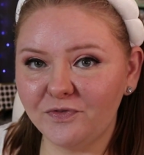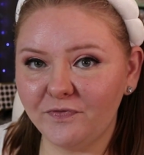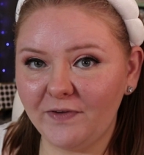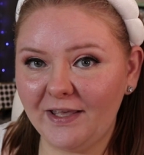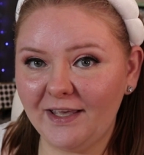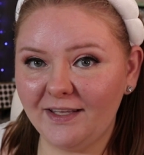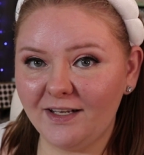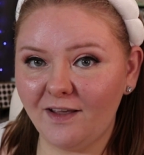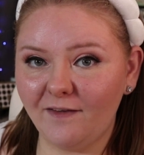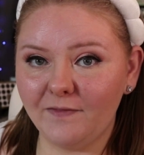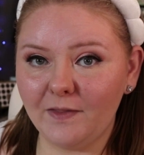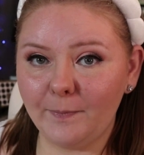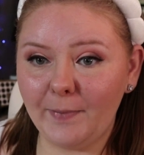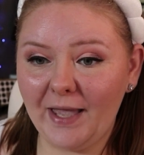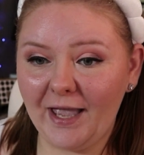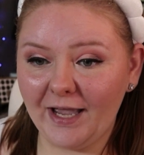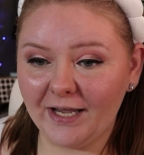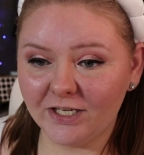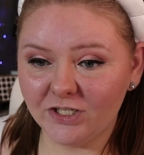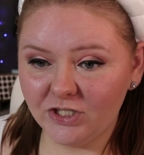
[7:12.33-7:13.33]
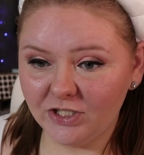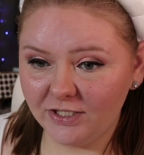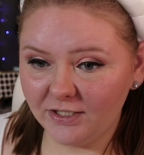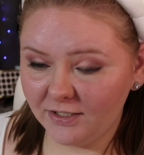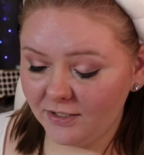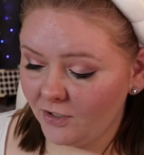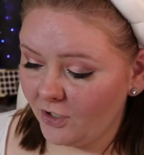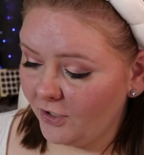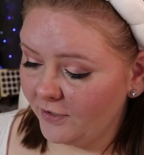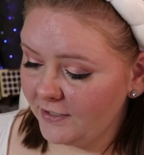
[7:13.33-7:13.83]
fan of the
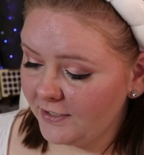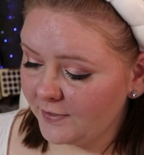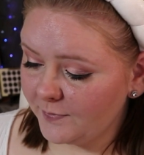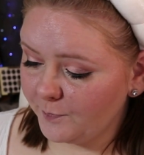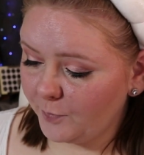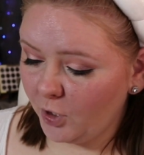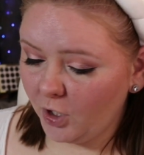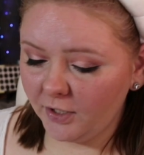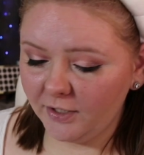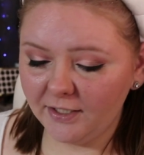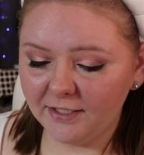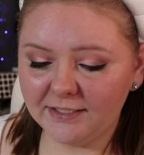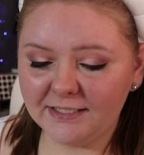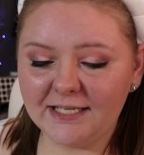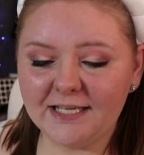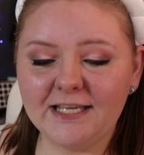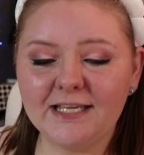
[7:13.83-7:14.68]
packaging on this product.